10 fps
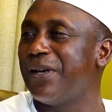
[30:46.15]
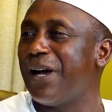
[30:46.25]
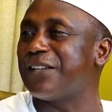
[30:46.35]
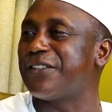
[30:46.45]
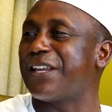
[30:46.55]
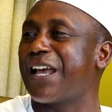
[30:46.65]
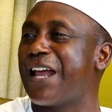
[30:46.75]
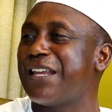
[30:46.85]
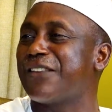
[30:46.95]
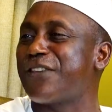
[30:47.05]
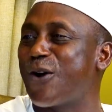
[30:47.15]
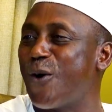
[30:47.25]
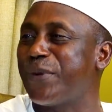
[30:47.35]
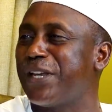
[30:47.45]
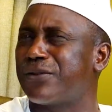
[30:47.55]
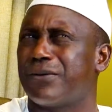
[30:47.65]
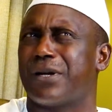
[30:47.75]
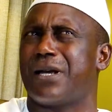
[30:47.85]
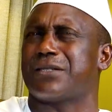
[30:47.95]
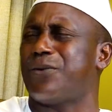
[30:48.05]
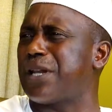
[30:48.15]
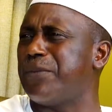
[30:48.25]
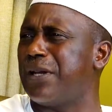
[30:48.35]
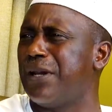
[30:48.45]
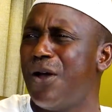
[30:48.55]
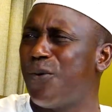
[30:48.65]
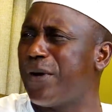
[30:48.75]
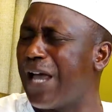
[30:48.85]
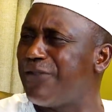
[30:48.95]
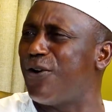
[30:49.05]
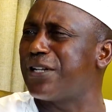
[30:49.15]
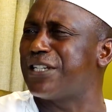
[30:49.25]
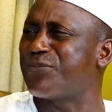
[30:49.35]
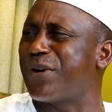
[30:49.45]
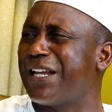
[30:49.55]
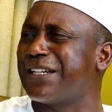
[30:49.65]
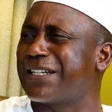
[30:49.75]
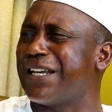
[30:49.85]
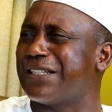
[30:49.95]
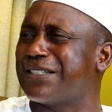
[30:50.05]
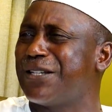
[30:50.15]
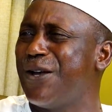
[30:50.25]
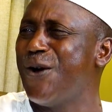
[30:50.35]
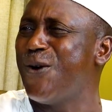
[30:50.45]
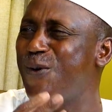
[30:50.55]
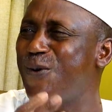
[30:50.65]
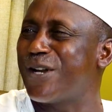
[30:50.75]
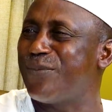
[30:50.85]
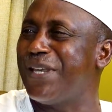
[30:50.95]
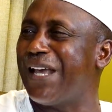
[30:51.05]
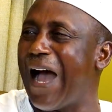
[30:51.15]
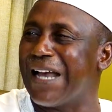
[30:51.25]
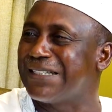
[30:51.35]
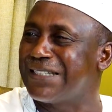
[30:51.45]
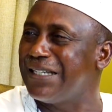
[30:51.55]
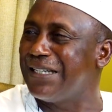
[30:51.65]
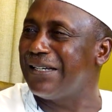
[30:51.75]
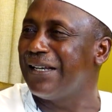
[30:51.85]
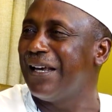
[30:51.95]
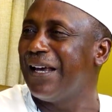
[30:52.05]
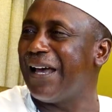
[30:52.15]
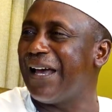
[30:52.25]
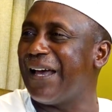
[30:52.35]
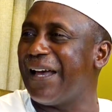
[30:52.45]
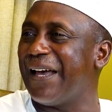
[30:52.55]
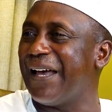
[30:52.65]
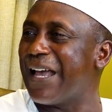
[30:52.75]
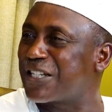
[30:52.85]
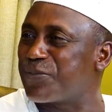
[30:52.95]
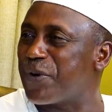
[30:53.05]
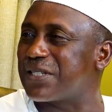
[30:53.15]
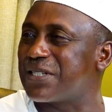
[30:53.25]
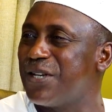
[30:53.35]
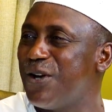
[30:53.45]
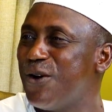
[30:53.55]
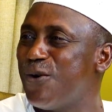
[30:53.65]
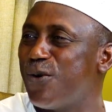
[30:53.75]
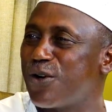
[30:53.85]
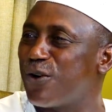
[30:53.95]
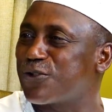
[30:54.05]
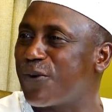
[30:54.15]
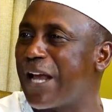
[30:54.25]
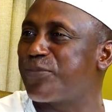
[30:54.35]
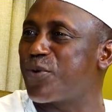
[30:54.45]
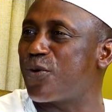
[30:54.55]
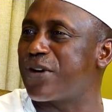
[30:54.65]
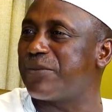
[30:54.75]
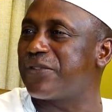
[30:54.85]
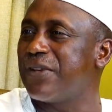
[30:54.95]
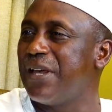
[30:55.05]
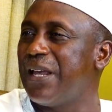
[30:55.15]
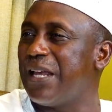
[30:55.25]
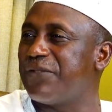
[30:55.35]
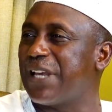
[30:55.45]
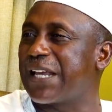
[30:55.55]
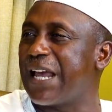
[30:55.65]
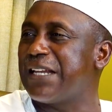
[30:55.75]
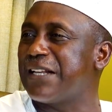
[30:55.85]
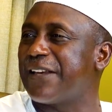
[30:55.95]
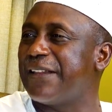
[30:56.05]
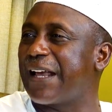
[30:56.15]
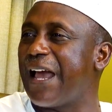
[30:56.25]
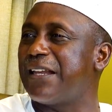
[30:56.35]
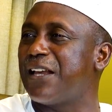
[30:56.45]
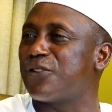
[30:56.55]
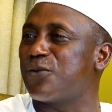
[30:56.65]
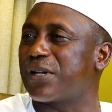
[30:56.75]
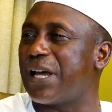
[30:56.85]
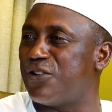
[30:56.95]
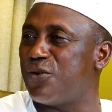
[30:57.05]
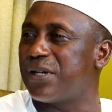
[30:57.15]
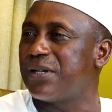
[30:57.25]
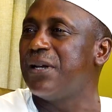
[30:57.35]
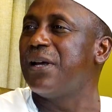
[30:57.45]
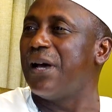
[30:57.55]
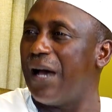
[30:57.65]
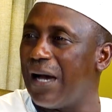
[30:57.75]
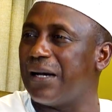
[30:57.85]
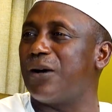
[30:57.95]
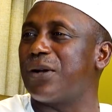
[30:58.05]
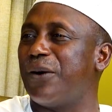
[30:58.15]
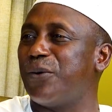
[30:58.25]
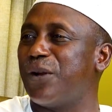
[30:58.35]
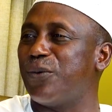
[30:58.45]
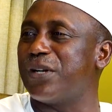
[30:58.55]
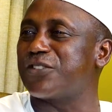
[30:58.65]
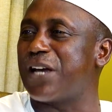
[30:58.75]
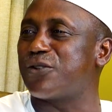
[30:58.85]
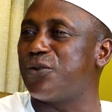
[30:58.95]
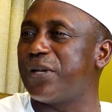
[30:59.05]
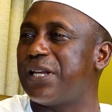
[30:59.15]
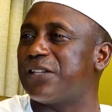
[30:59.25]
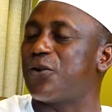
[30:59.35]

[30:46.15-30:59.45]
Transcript: I see the Ghanaians are copying too, and I say, wait a minute, we have all these brilliant kids who want to be IT experts, who want to also write programs. If the Kenyans and the Ghanaians who can do it, we'll try to do it here.